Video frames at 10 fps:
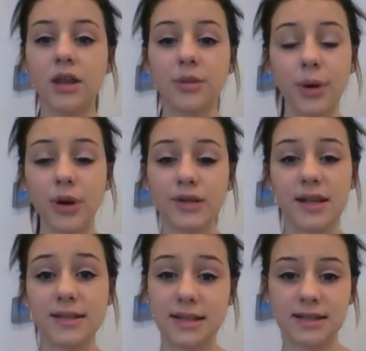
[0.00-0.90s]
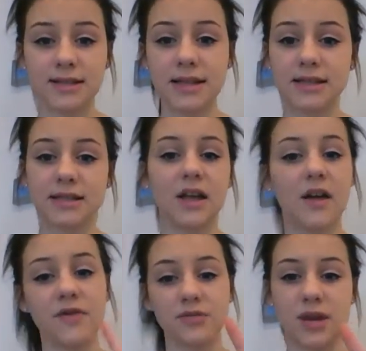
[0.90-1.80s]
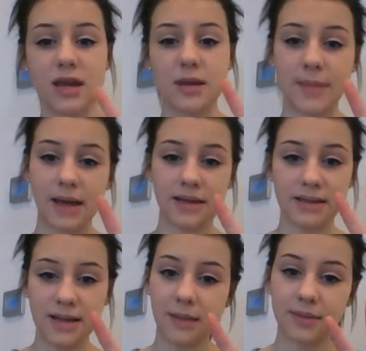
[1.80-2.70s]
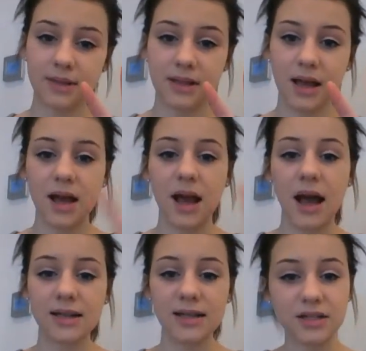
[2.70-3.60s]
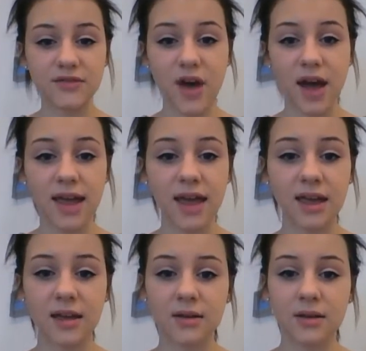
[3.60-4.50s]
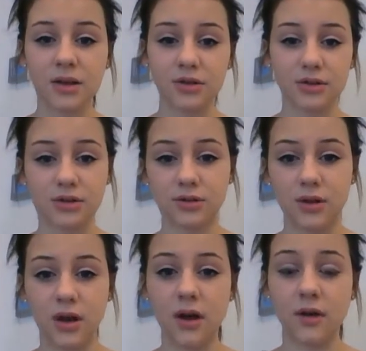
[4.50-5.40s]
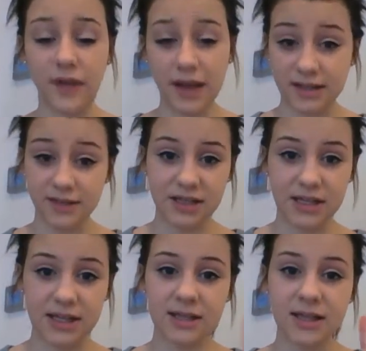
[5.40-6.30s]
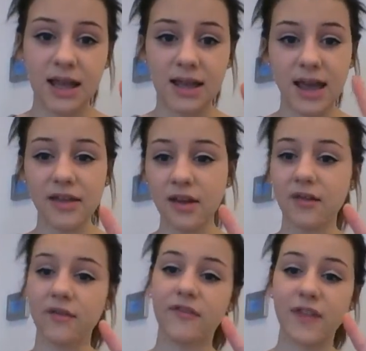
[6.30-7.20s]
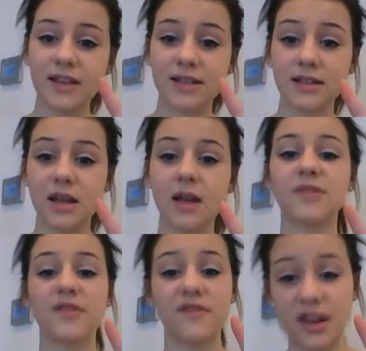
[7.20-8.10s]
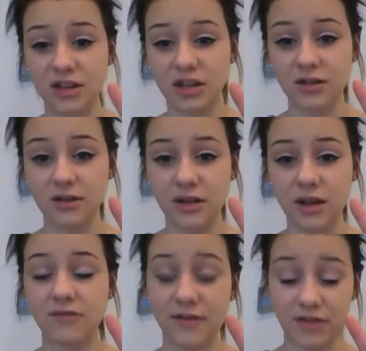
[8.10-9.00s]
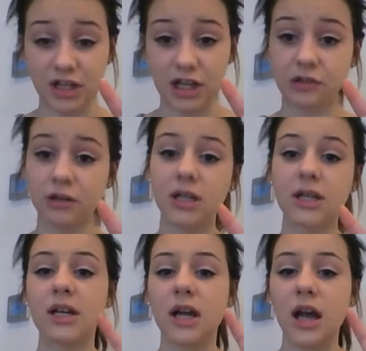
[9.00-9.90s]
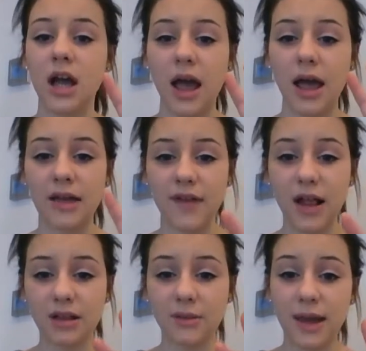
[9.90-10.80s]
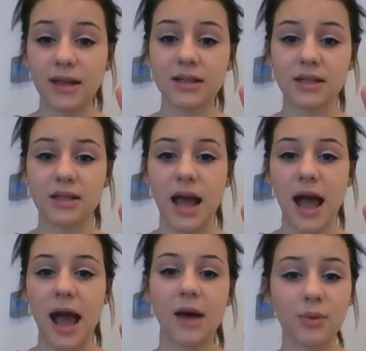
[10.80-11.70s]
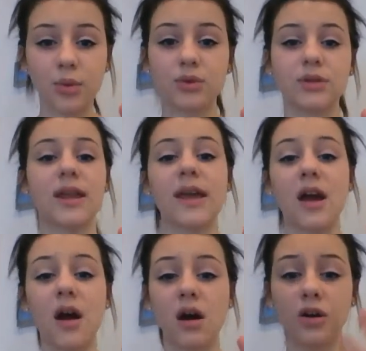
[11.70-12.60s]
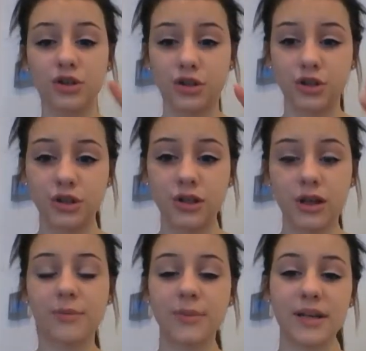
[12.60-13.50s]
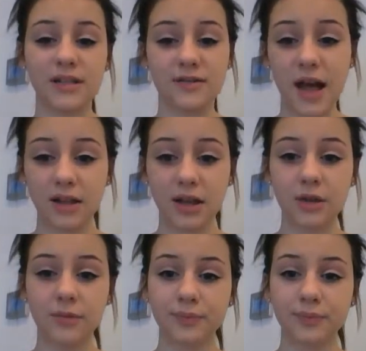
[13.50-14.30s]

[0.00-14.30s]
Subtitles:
The process consists of three main steps: identifying of activities, gather figures in terms of revenue, evaluate how important they are to the company's value.